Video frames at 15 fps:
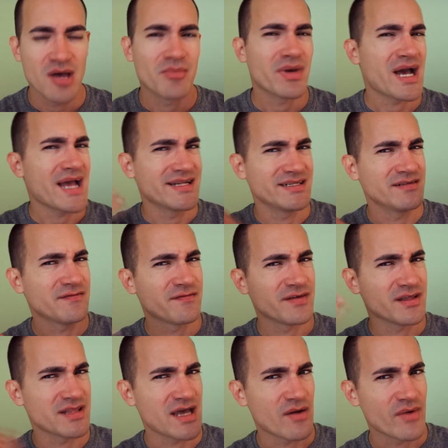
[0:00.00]
But I didn't
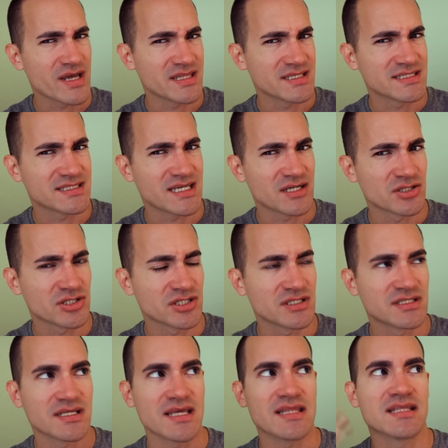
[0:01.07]
feel that way in the session.
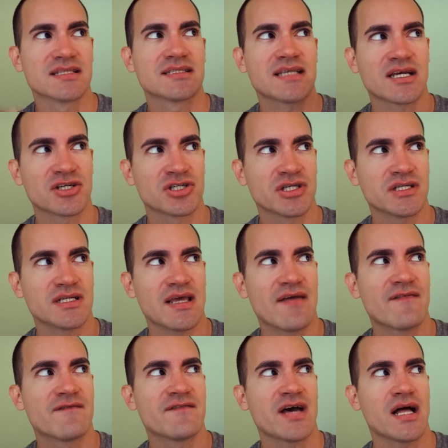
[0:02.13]
In the session,
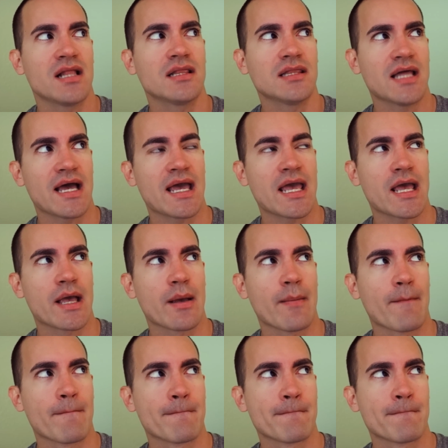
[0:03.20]
it felt like